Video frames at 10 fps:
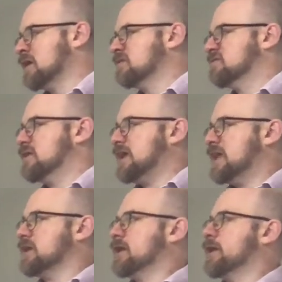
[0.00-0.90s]
So to
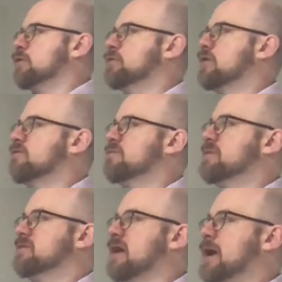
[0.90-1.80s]
encode, go from the
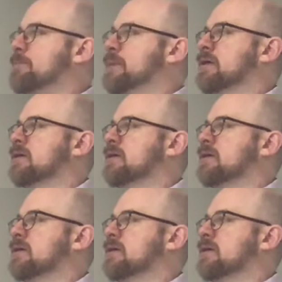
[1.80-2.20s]
top